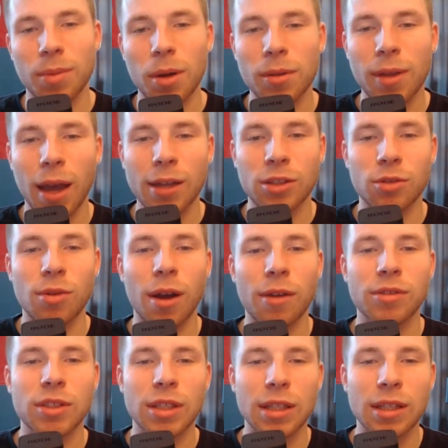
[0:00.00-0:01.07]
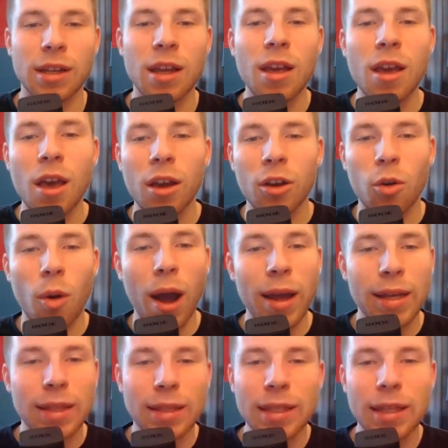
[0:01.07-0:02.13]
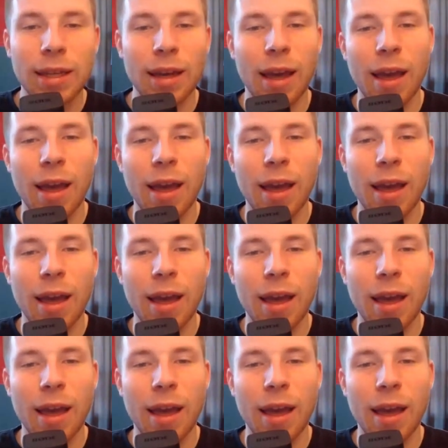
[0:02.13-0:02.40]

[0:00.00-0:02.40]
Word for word: both guys who I've seen quietly,